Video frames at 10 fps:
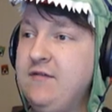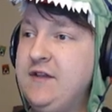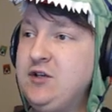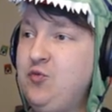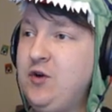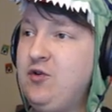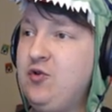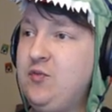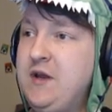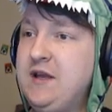This one
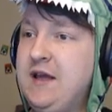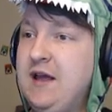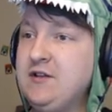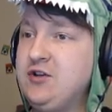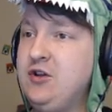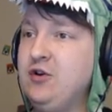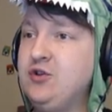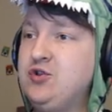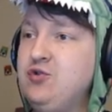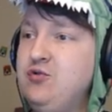could be in the catalog
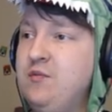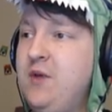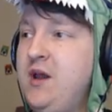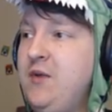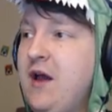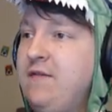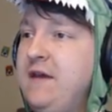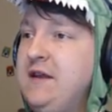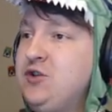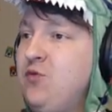soon, maybe. I
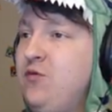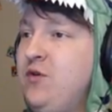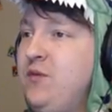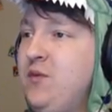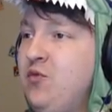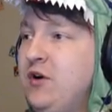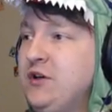think this one will be more